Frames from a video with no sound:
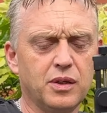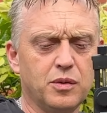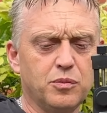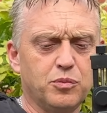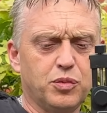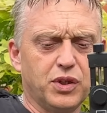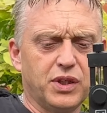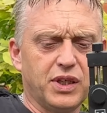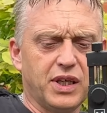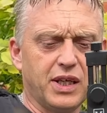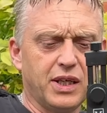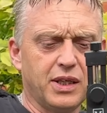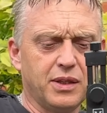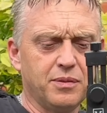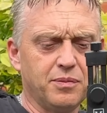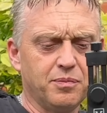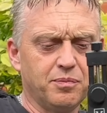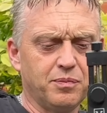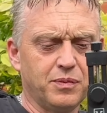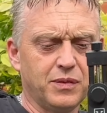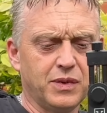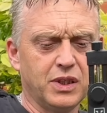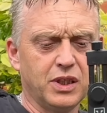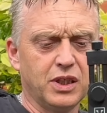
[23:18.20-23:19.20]
put it in,
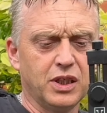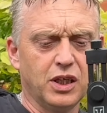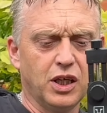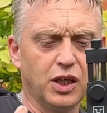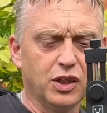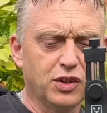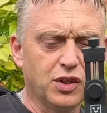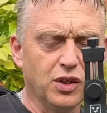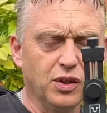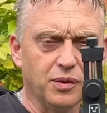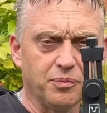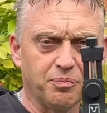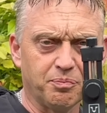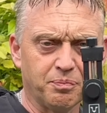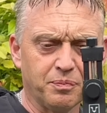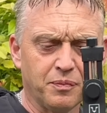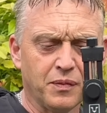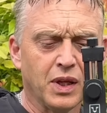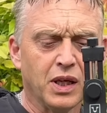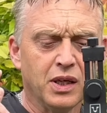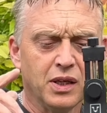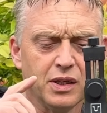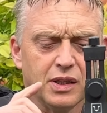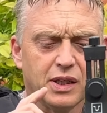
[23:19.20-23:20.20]
done.
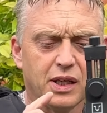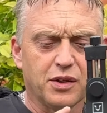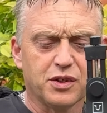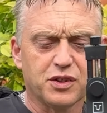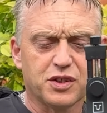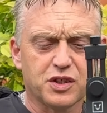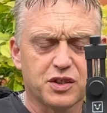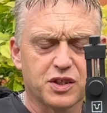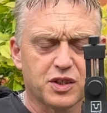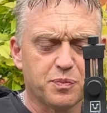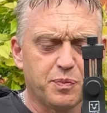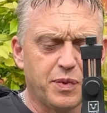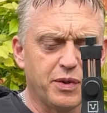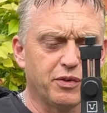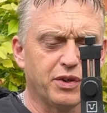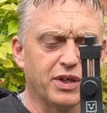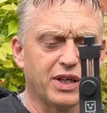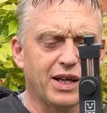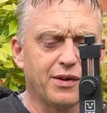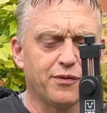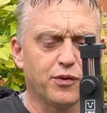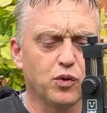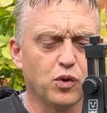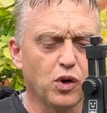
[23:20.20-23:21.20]
Now there's a spirit
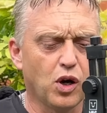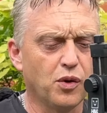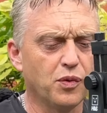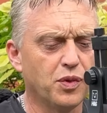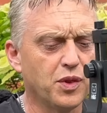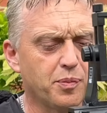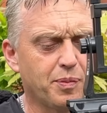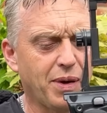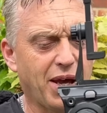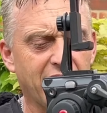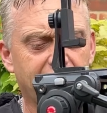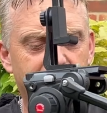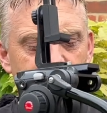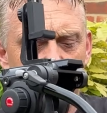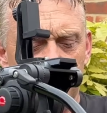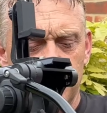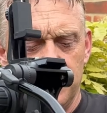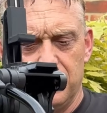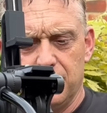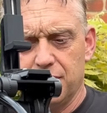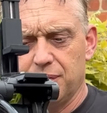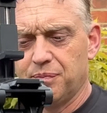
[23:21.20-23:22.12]
level on the back here.